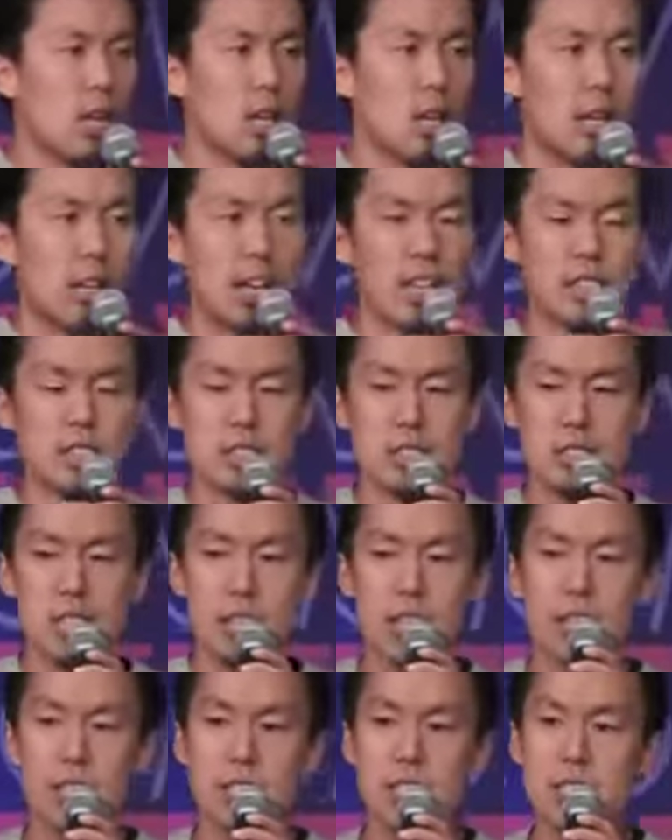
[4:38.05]
Actually,
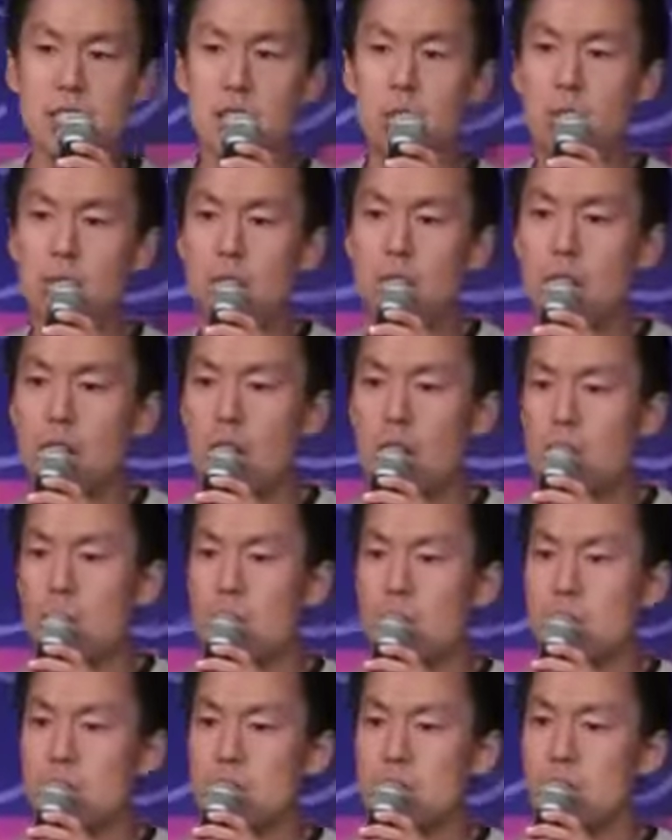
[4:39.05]
last summer I
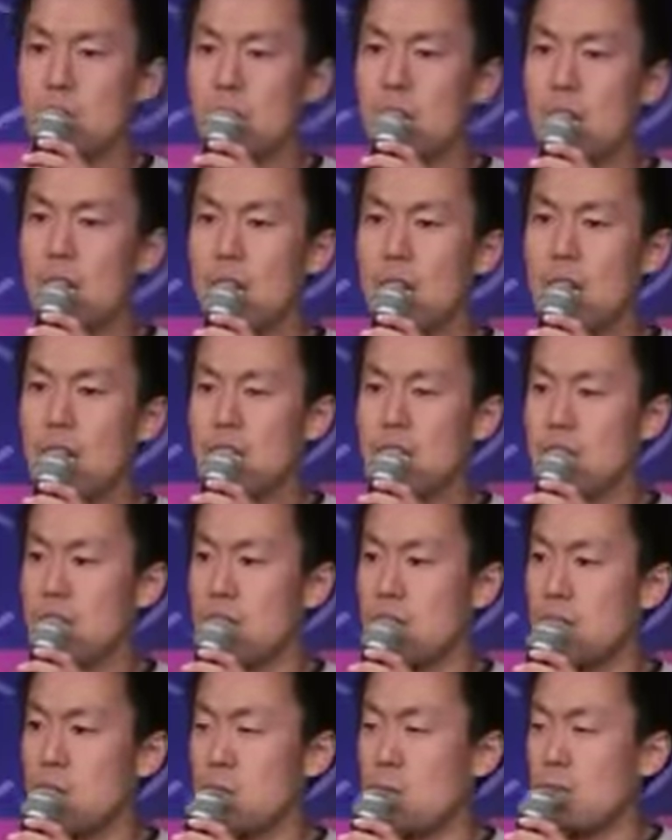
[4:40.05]
was an
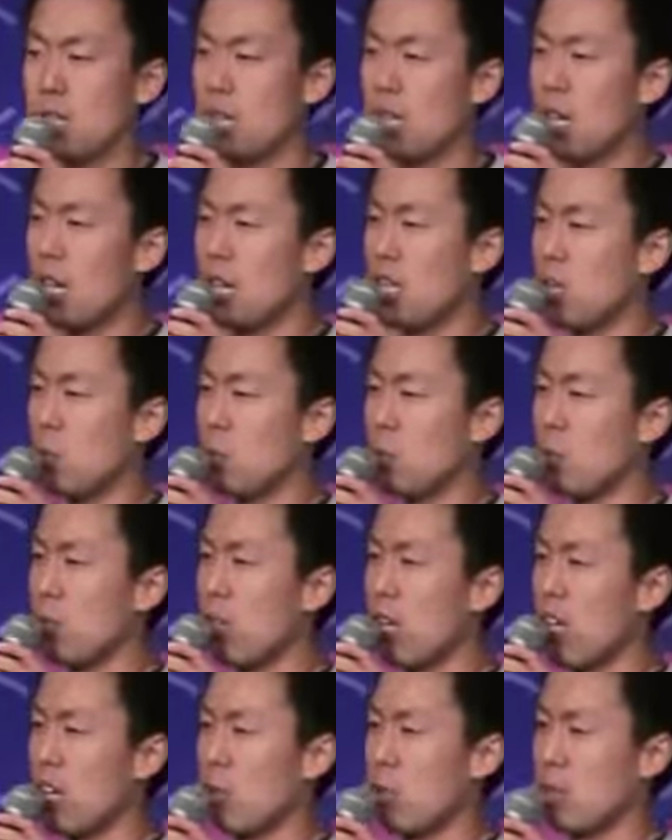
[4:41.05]
extra in a big Hollywood
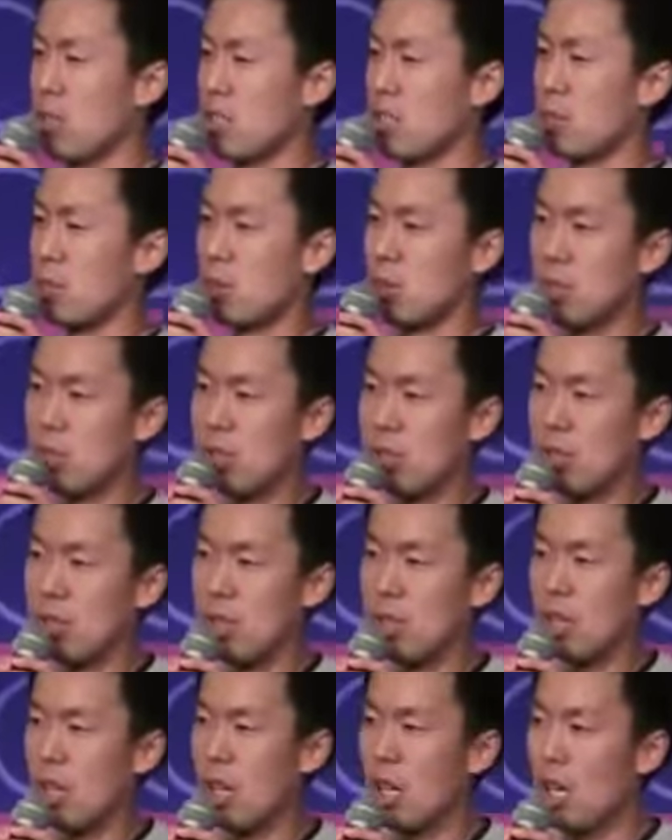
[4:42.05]
blockbuster
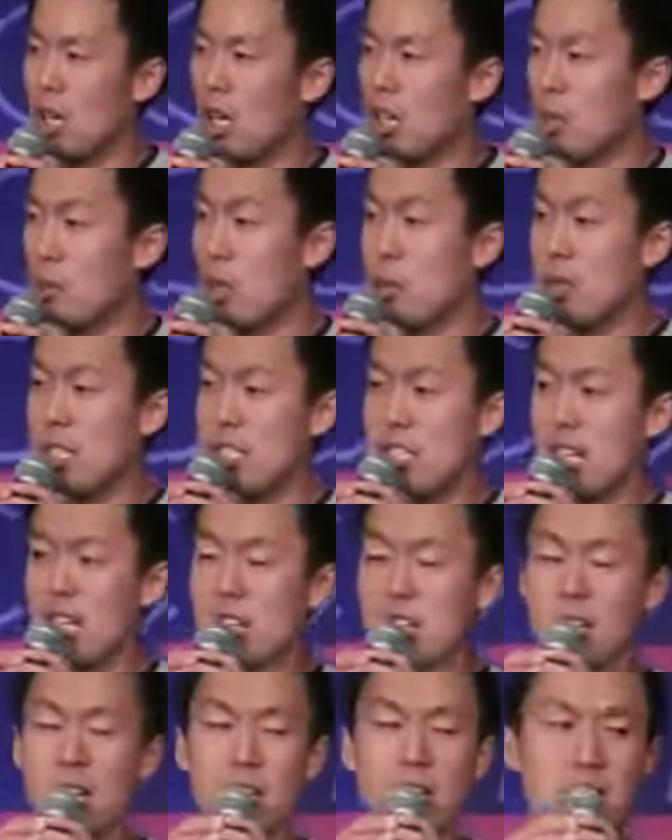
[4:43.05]
movie. They made me
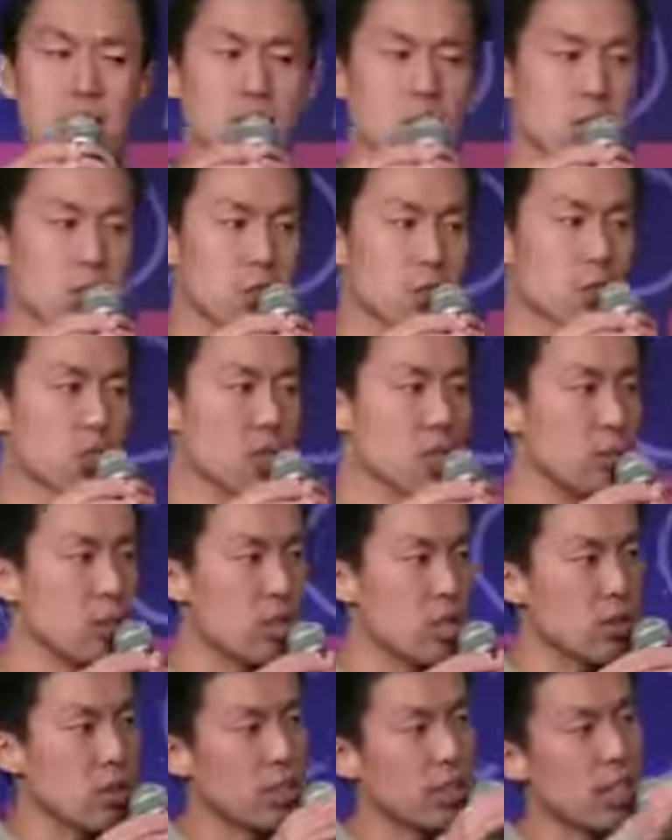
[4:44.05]
sign a non-disclosure
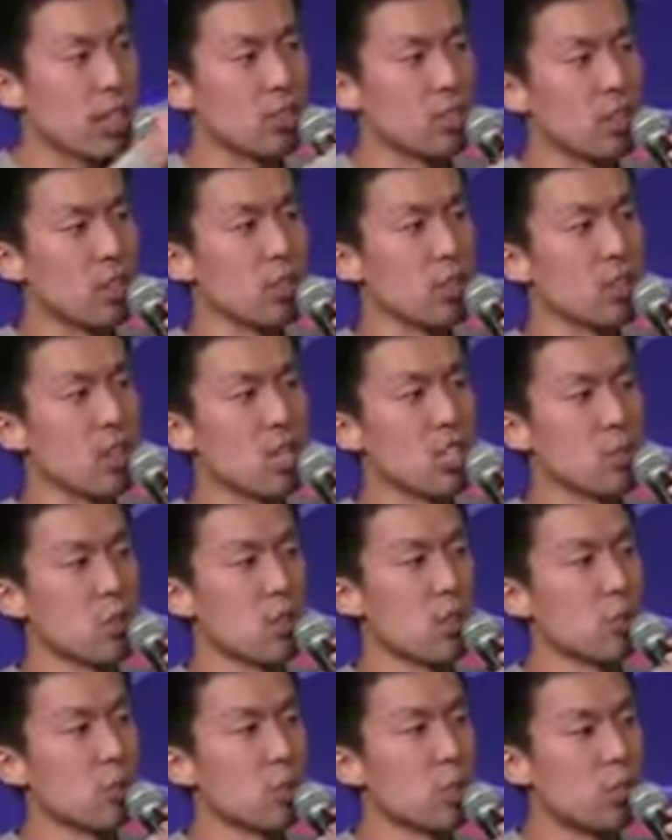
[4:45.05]
agreement, so I can't tell you guys
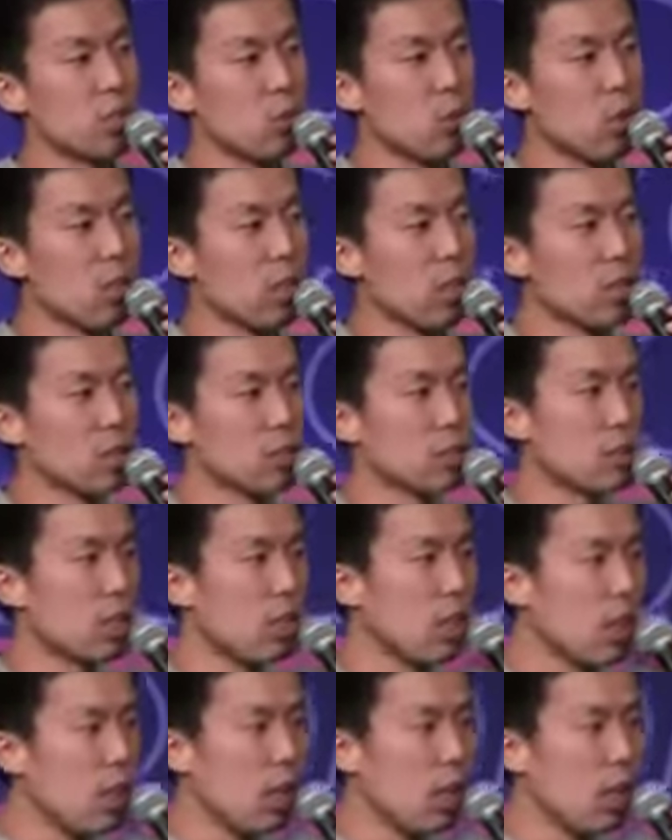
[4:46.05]
what the movie was.